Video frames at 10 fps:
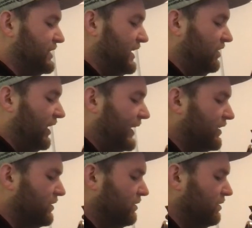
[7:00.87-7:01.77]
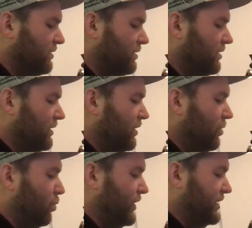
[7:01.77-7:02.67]
at like
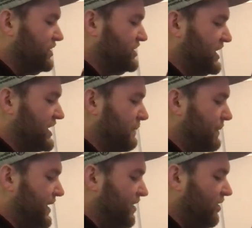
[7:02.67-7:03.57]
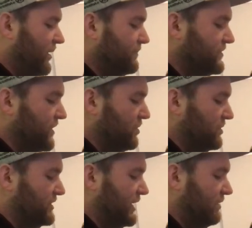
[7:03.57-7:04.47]
with a Sega power up, so it
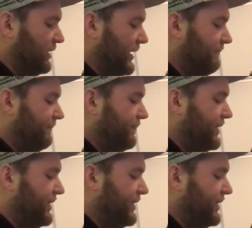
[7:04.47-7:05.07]
was at like